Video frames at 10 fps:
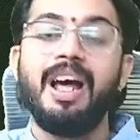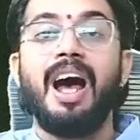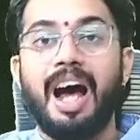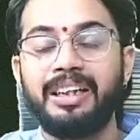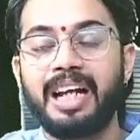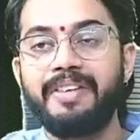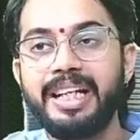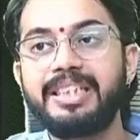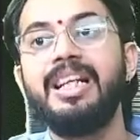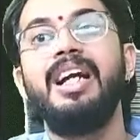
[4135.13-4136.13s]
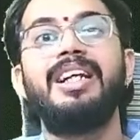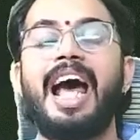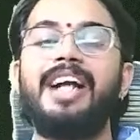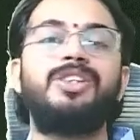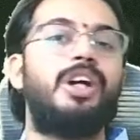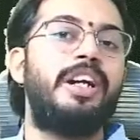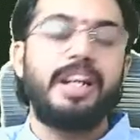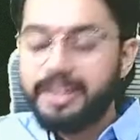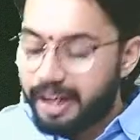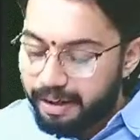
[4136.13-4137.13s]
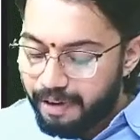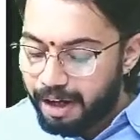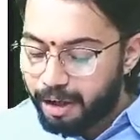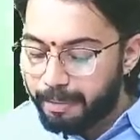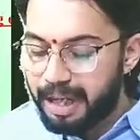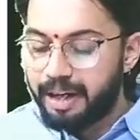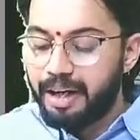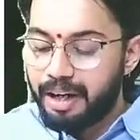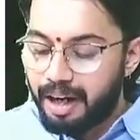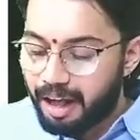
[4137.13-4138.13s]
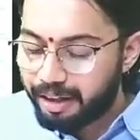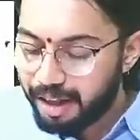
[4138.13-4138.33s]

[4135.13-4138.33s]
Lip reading: Otherwise, tax audit is required to be done.